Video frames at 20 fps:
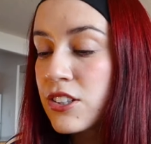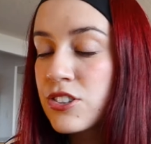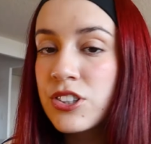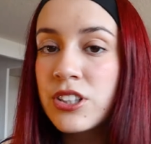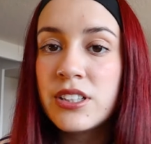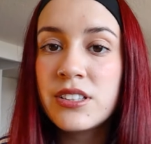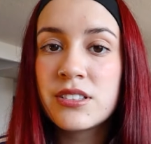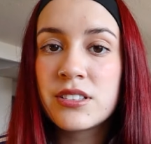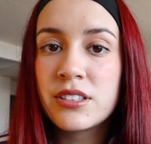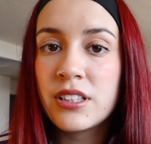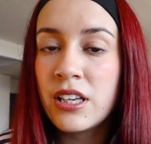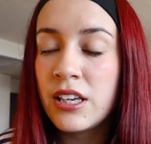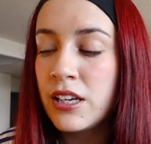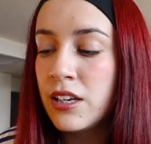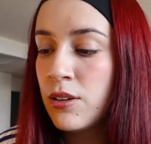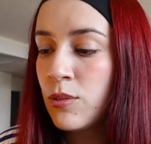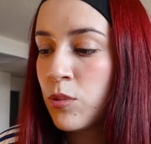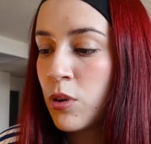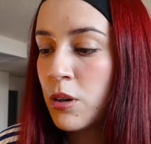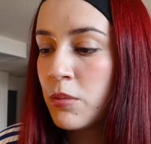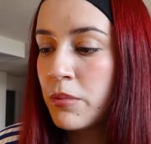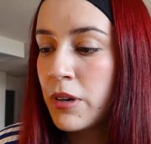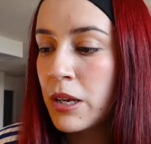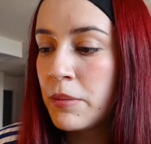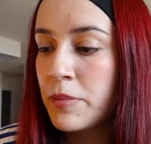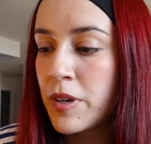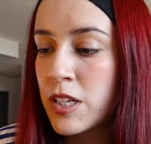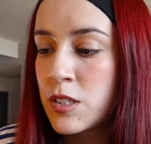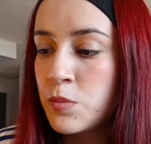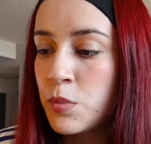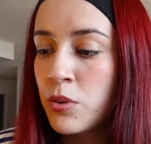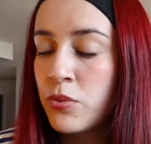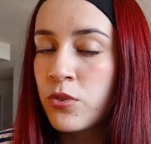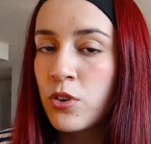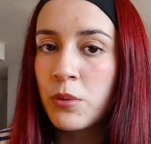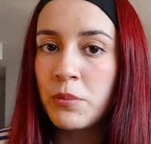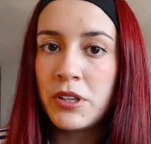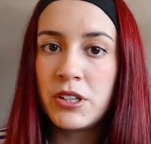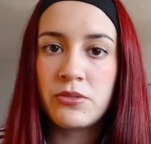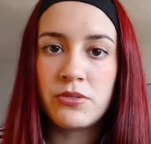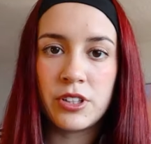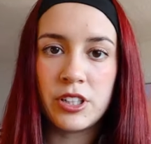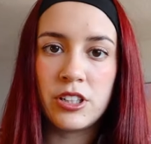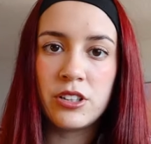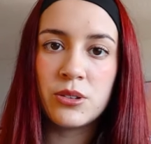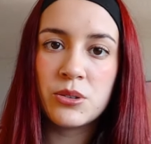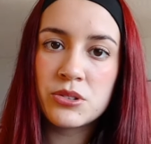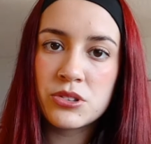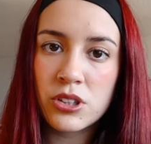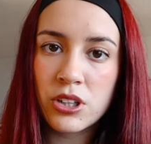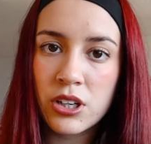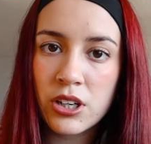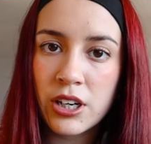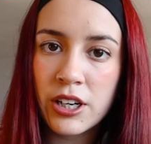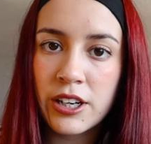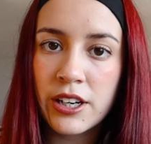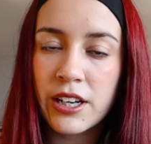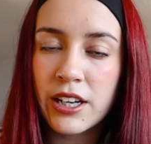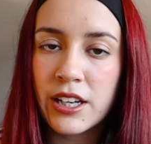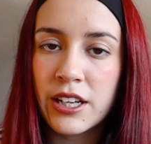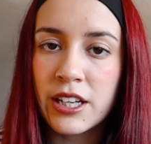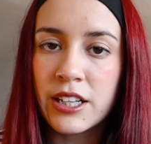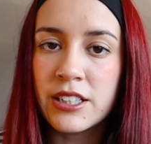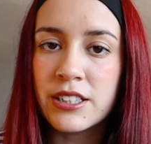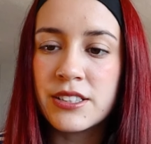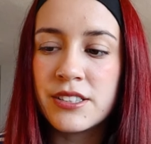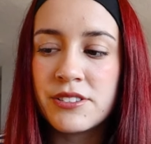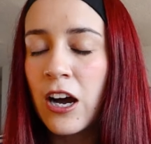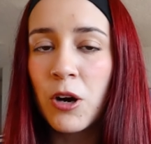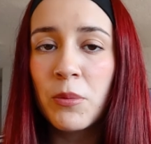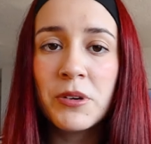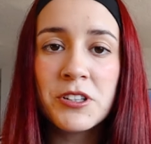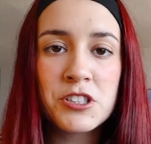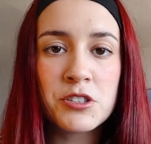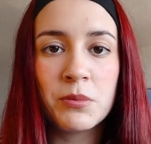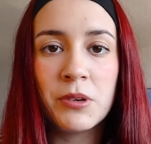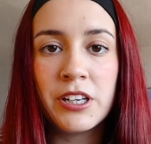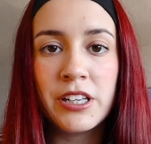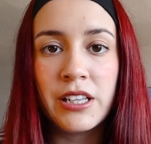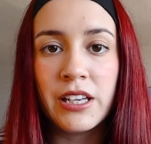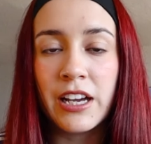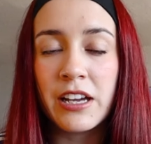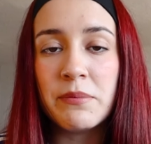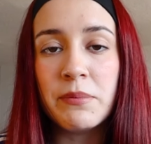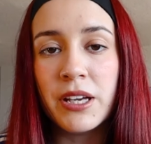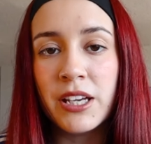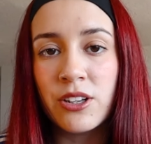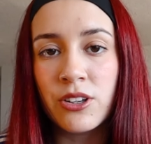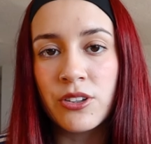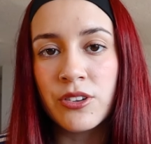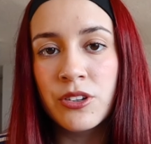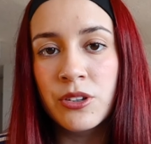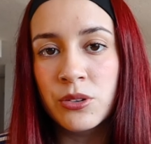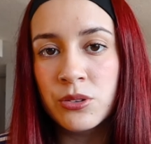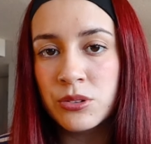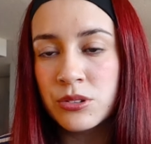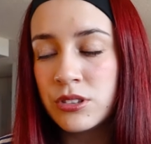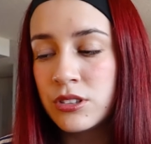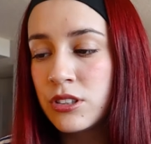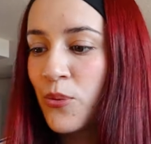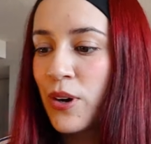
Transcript: actually see what my best performing videos are and how much money I made on those.